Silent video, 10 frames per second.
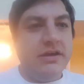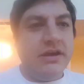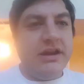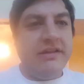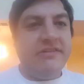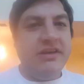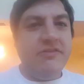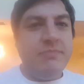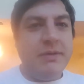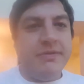and it's to
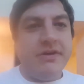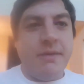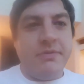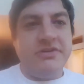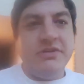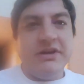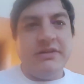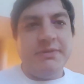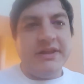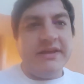give people the opportunity
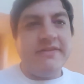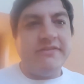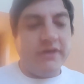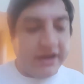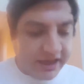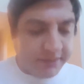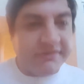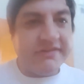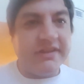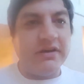to play these great
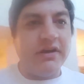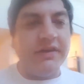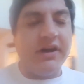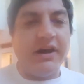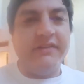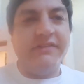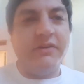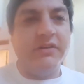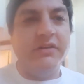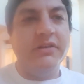games that are on the
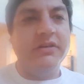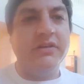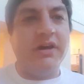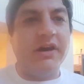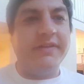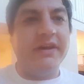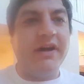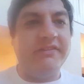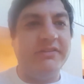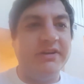console that
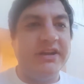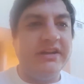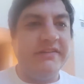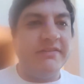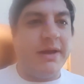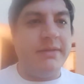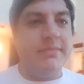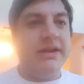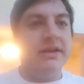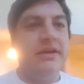cost a ridiculous amount of
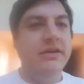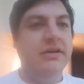money,